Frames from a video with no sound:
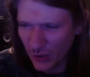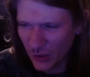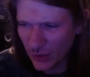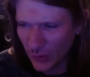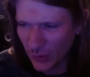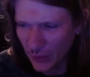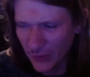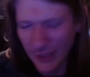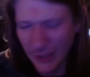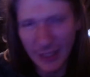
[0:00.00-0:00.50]

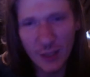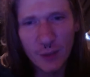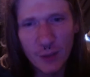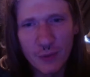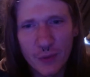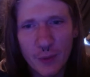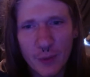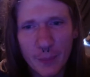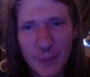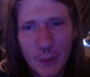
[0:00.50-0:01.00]
there
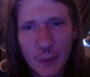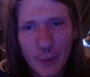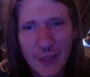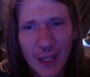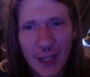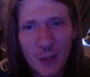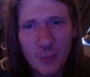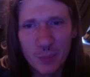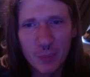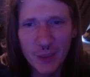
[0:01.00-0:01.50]
for me
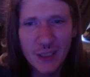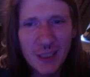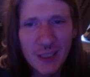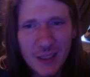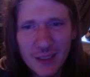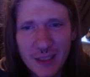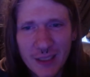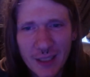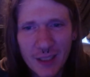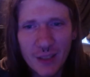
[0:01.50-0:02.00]
without being
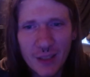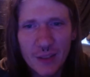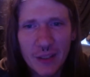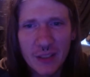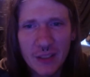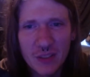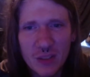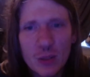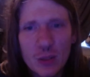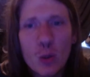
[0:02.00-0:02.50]
there. They
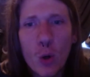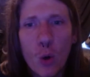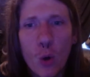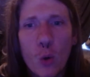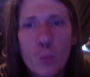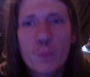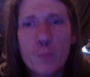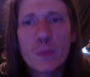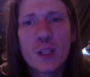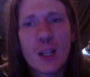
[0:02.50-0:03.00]
still hold
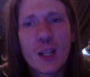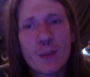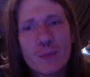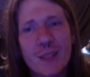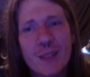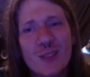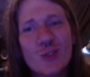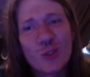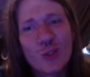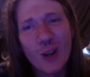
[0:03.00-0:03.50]
me up. They
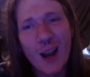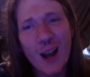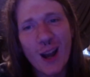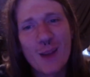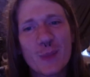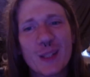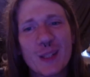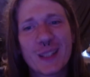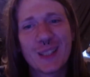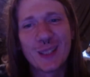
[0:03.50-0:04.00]
drive me
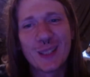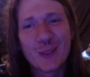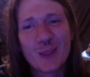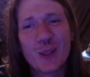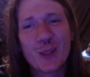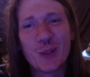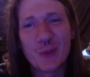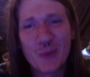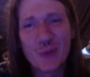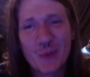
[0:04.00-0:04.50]
to keep
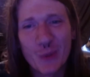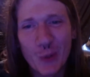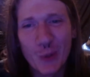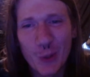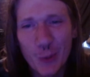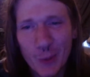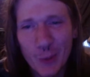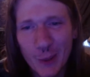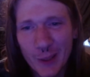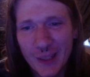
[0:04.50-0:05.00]
going
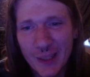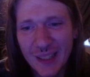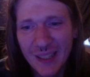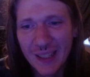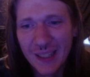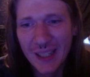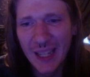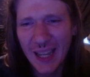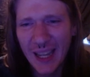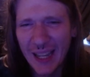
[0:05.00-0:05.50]
forward.
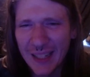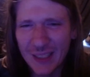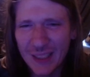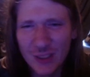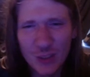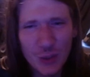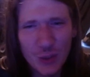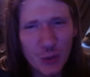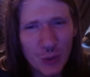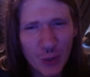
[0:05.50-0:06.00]
And it's
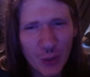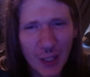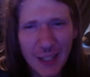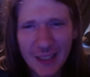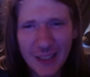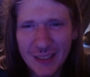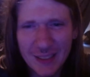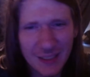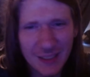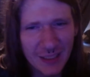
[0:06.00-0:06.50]

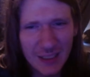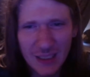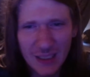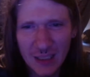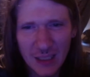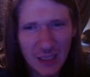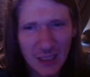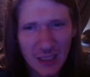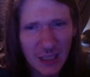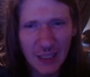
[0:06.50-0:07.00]
crazy.
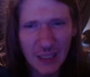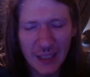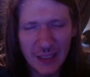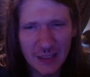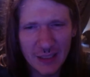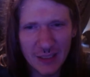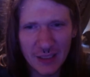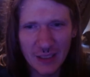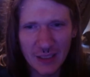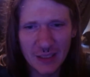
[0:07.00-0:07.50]

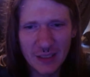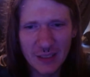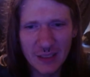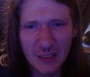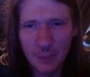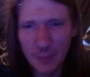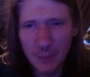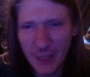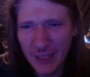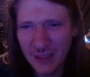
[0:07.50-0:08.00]
It's an
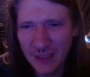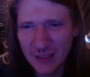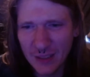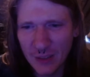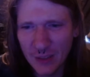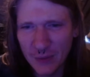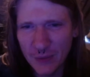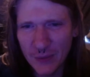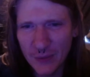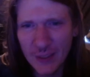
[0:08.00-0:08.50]
amazing
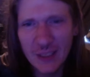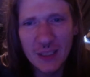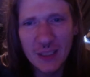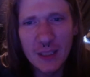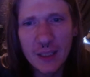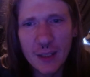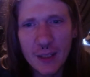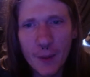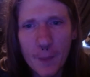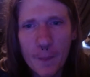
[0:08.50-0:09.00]

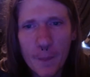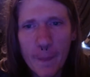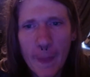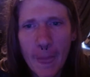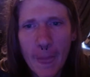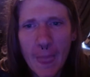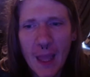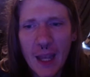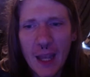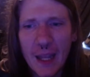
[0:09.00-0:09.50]
feeling.
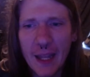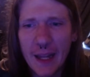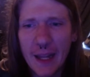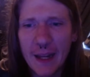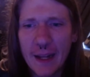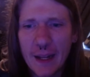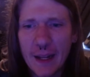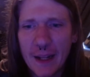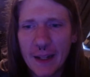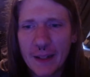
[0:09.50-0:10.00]

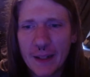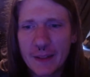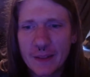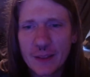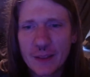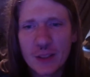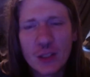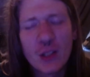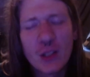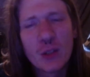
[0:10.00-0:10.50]
And
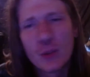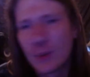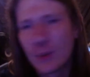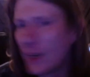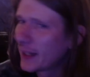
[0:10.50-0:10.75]
so I